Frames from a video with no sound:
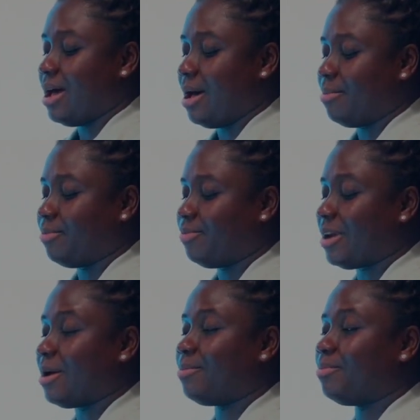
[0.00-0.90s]

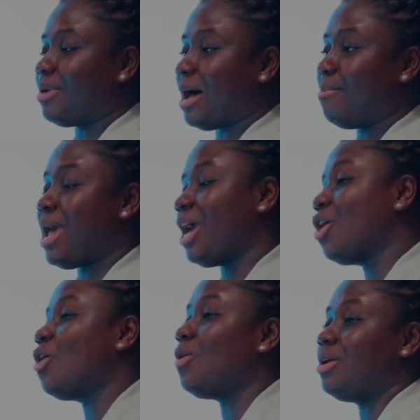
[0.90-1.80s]
our
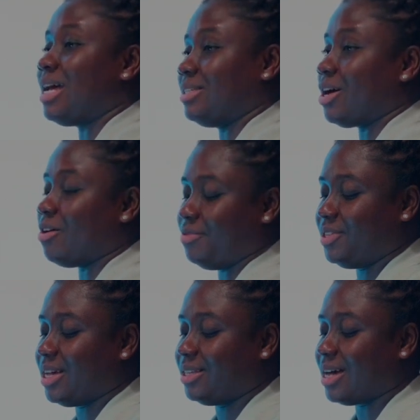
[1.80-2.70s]
main goal as a
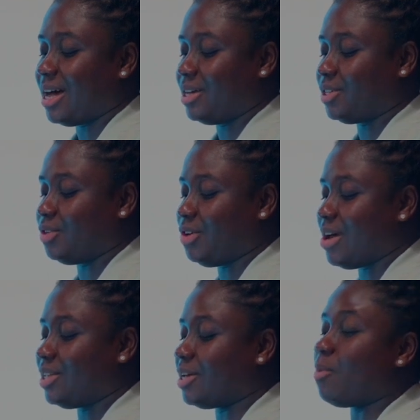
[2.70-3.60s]
coffee center is to
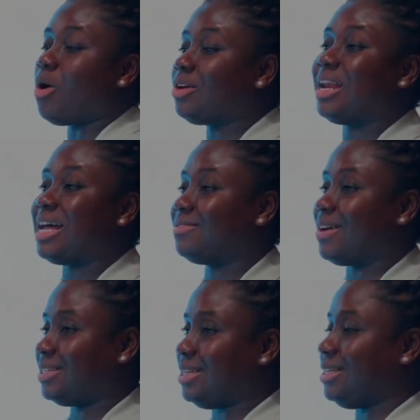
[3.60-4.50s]
create a world-class
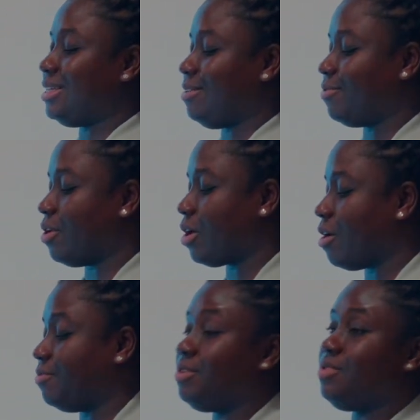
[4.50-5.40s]
facility for
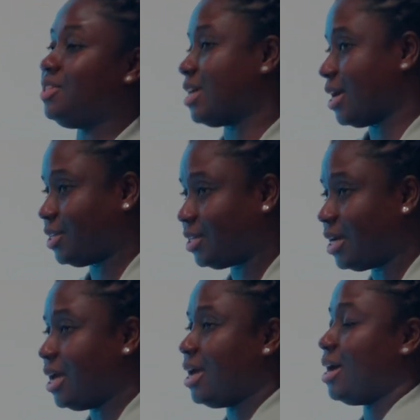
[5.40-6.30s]
coffee
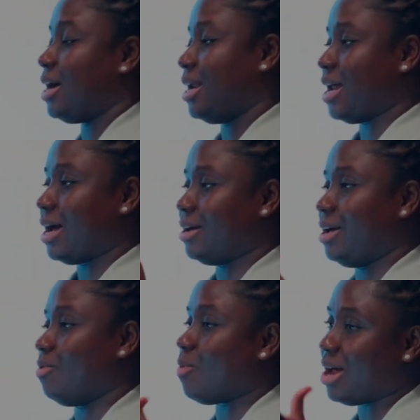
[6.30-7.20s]
research without
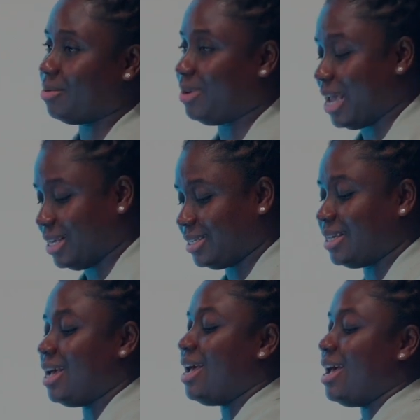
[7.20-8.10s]
any one
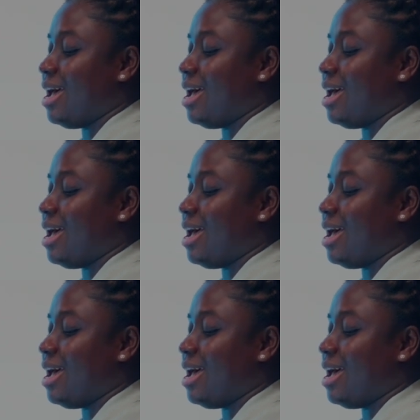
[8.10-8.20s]
place.